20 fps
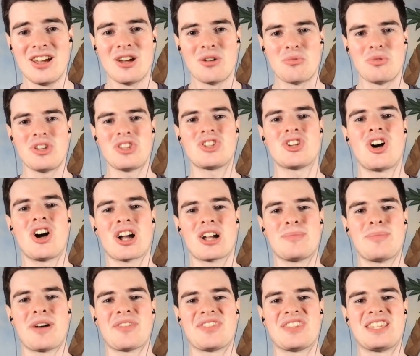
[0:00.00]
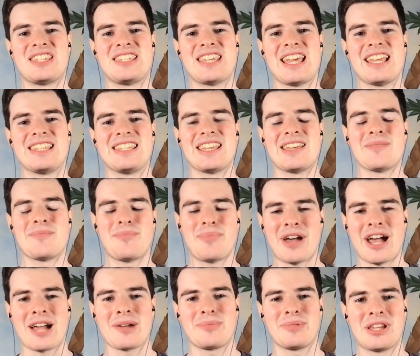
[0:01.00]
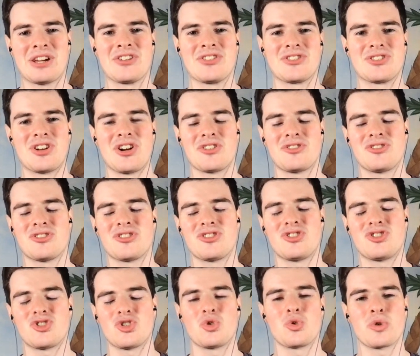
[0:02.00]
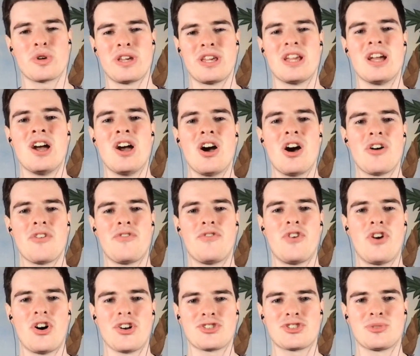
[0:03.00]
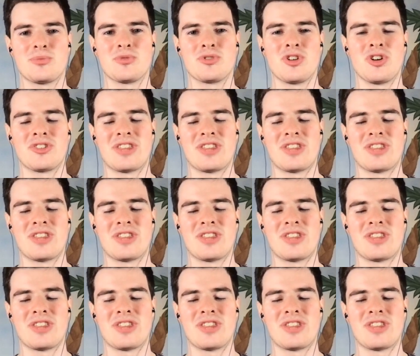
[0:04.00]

we talk about the Saints impact players and also the story of Foster Moreau.